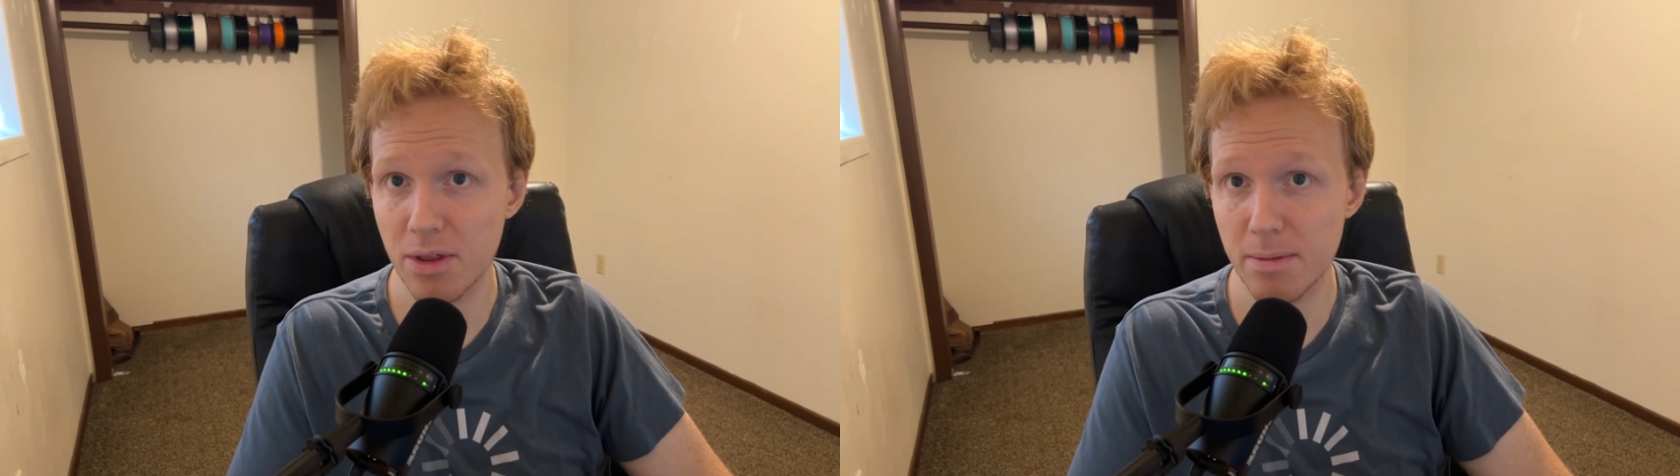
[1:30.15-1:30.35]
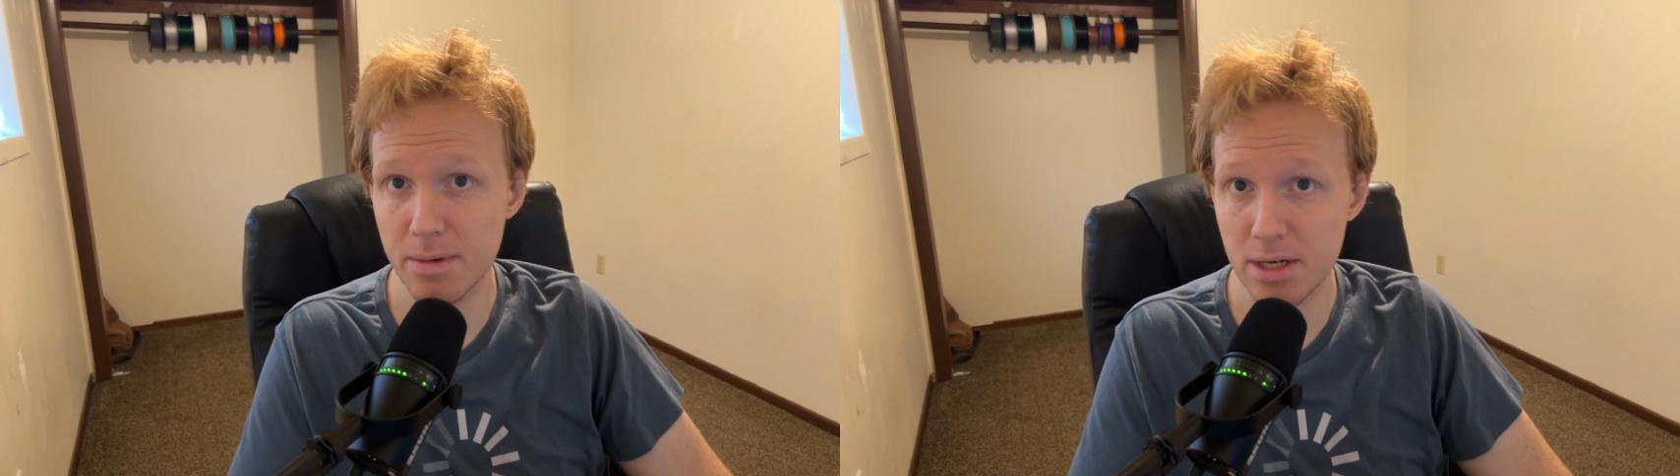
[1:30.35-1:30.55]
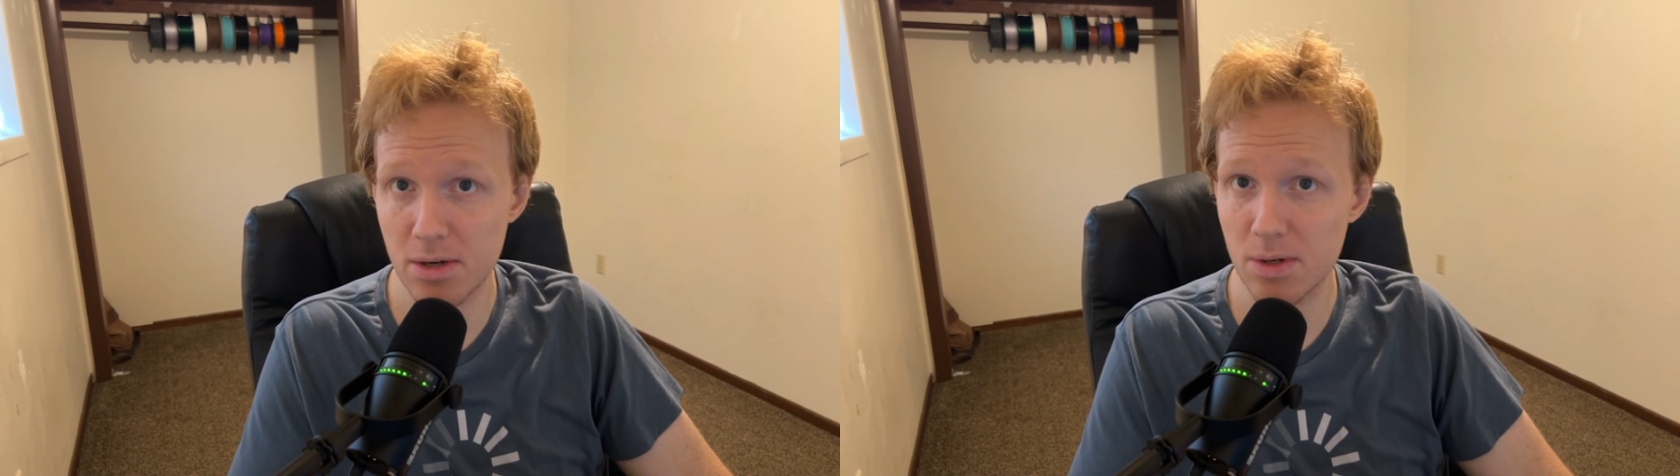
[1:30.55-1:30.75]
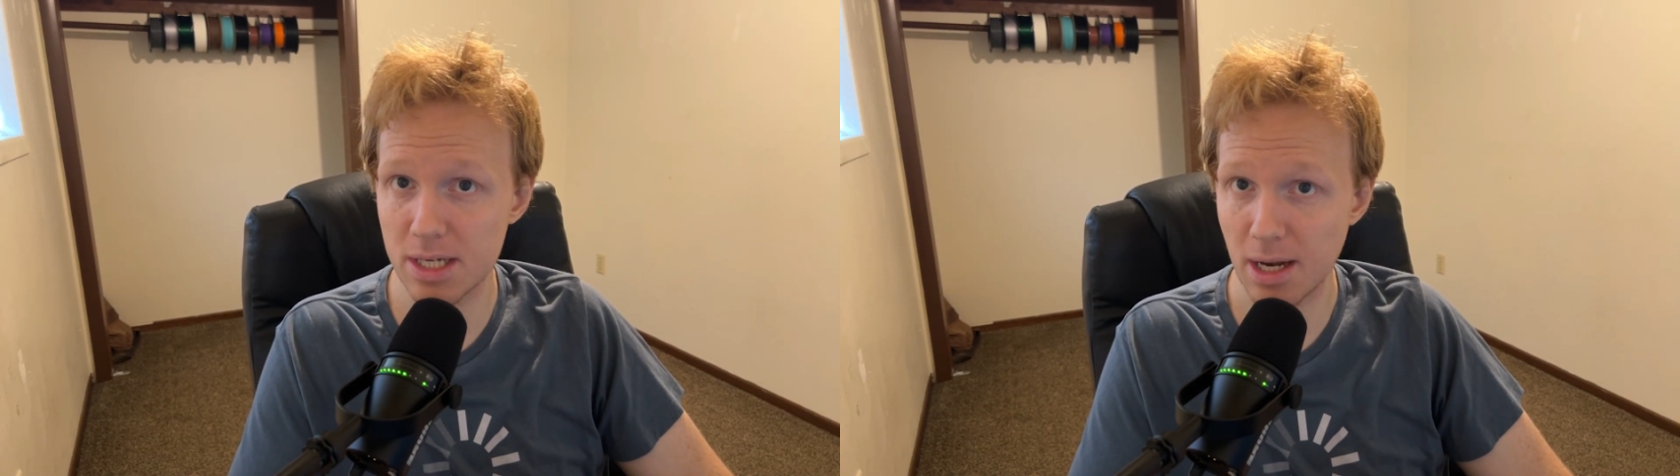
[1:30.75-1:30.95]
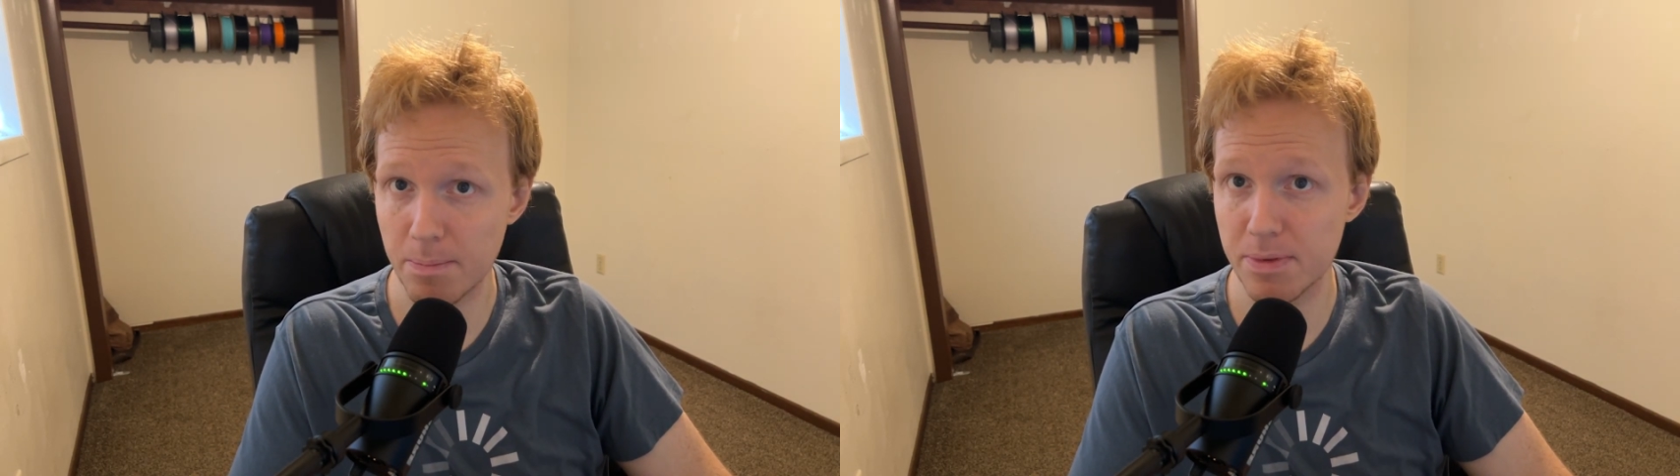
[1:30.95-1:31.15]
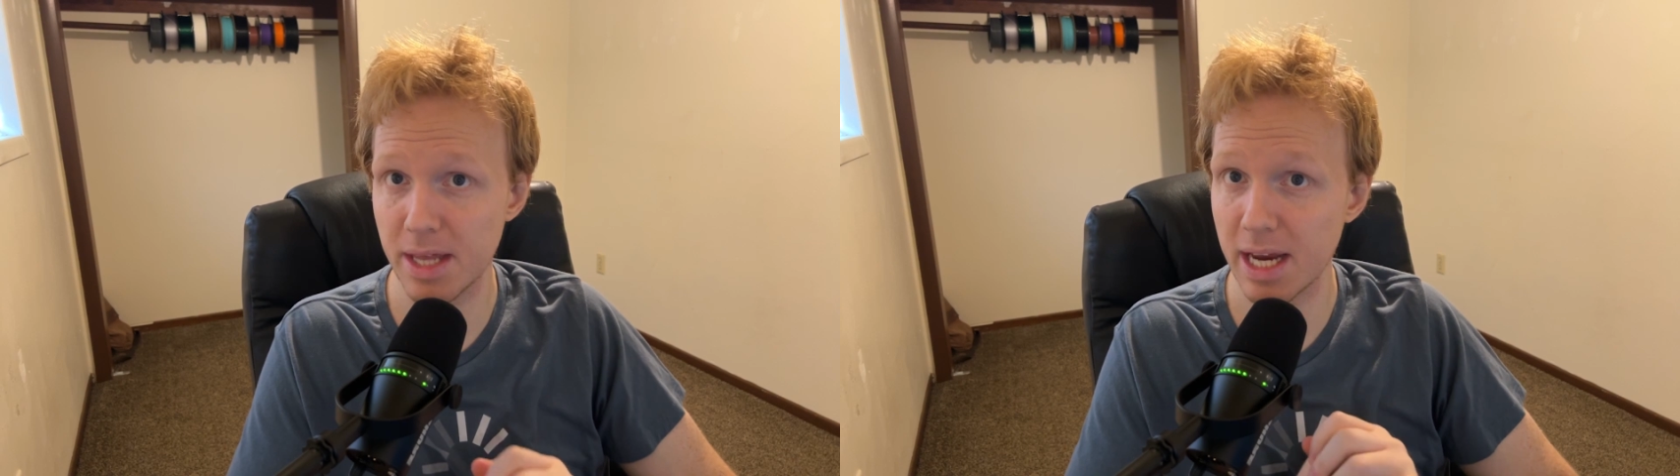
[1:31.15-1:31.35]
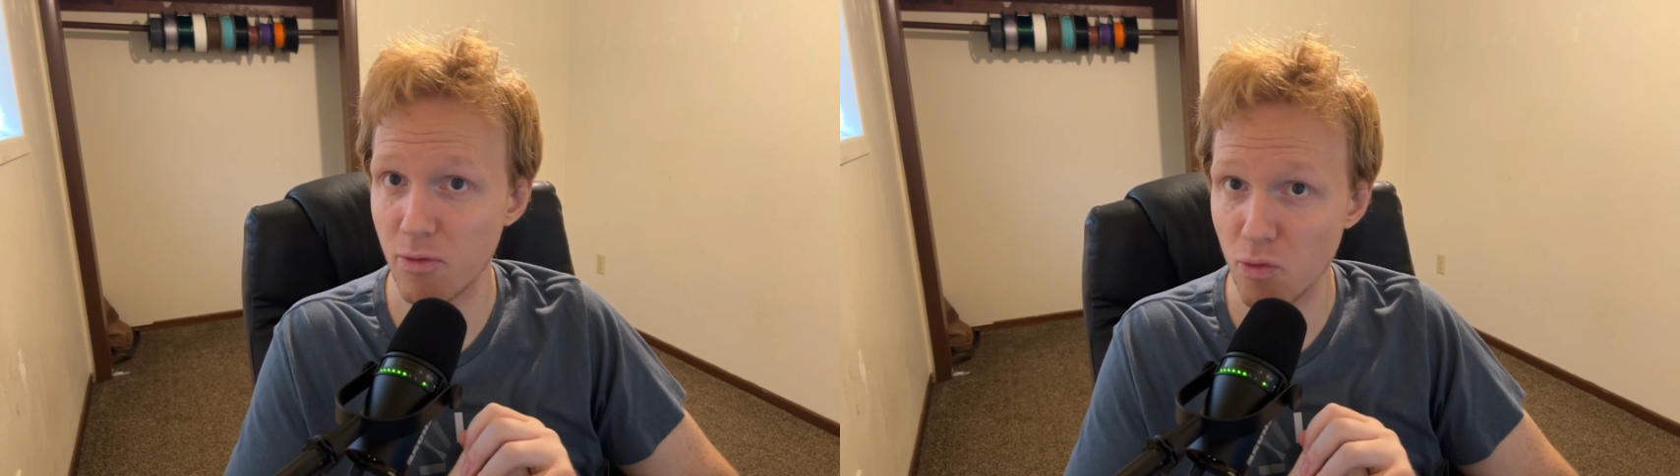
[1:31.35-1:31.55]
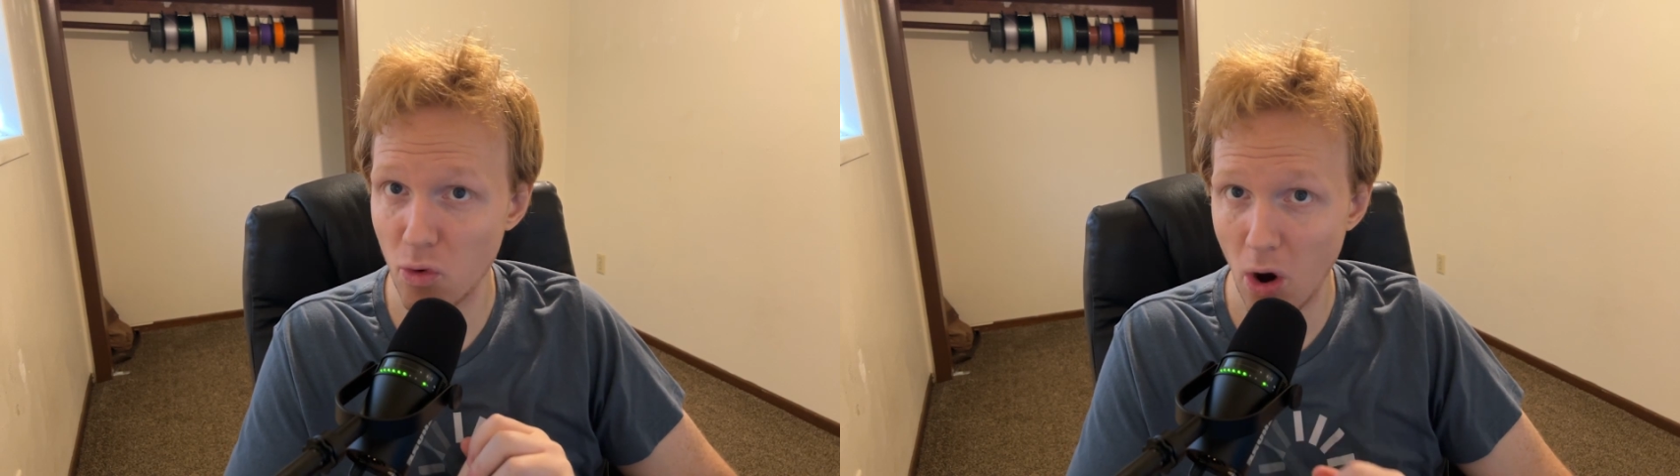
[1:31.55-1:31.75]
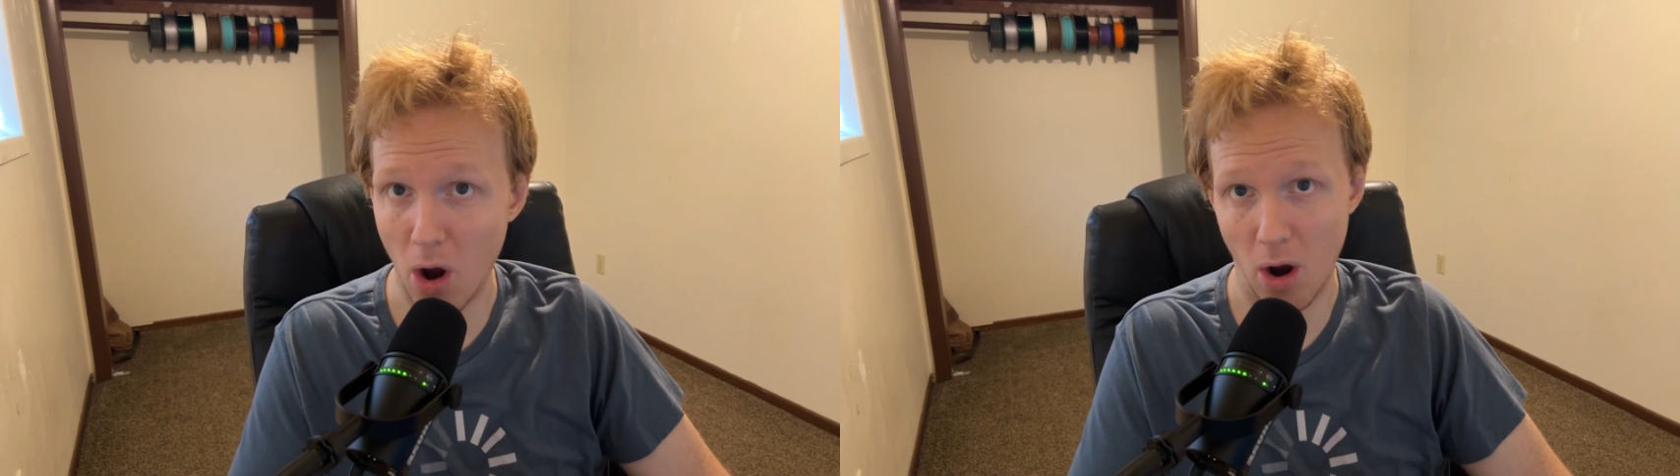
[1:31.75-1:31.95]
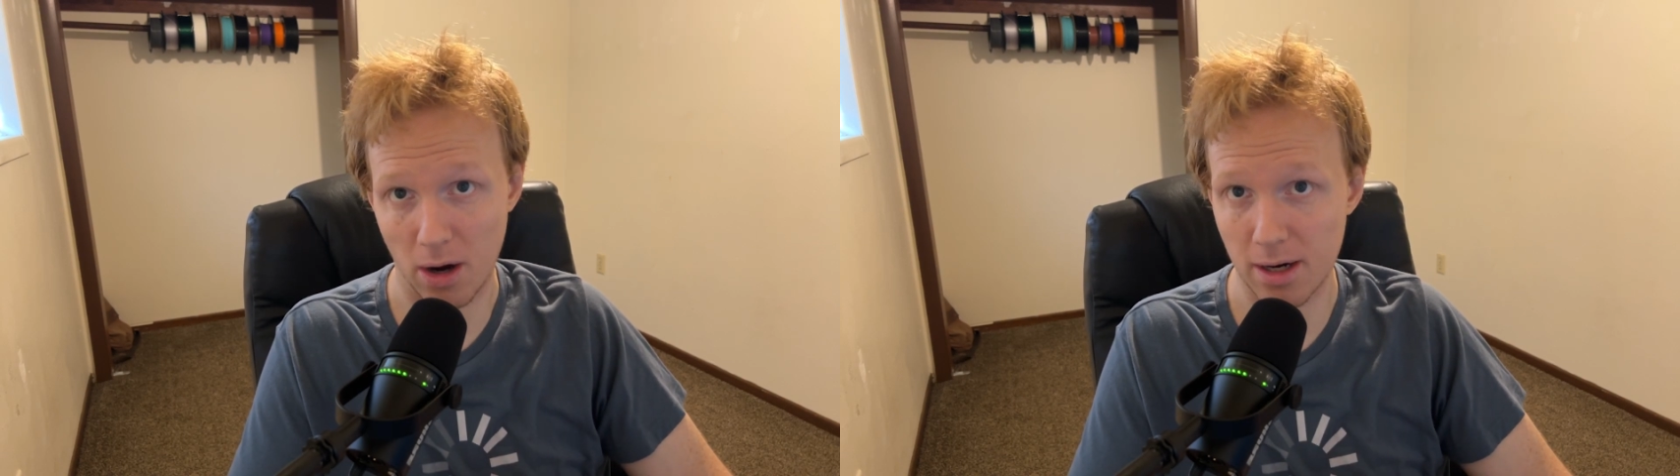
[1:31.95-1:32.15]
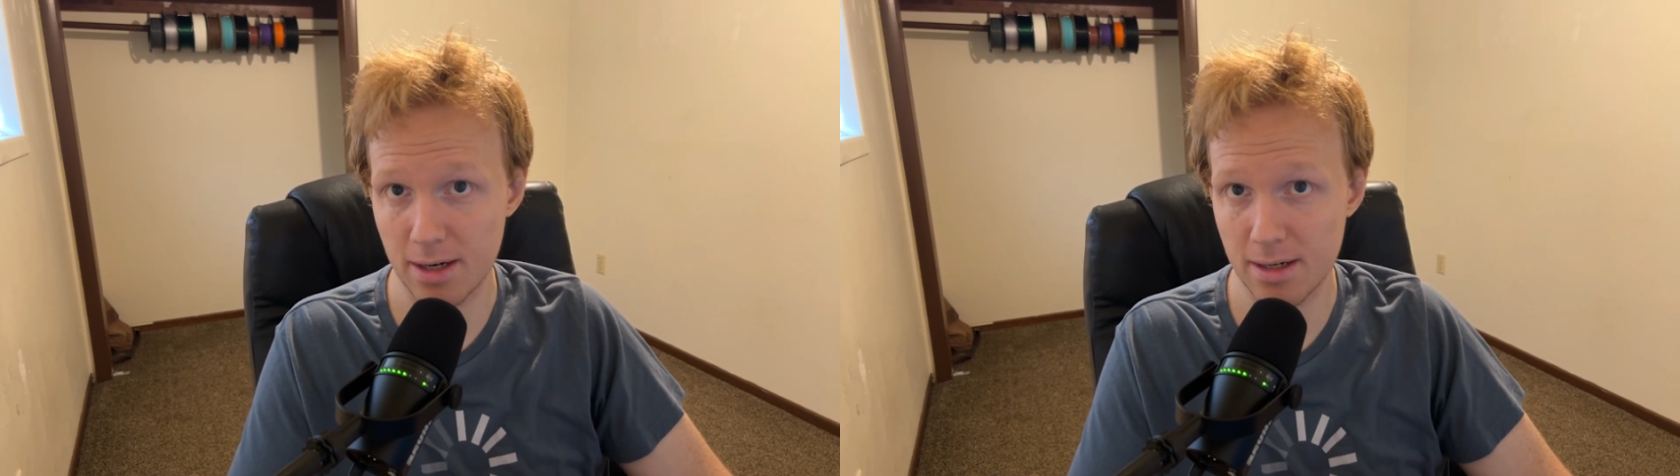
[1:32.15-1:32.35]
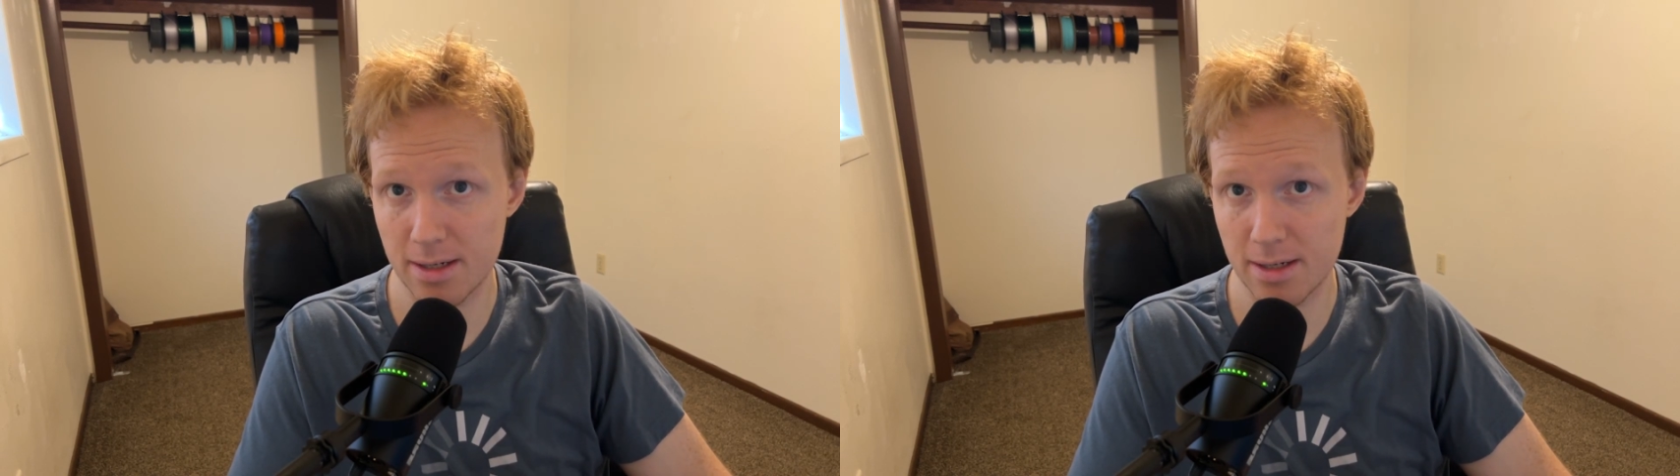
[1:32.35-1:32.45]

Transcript: them to do something wrong,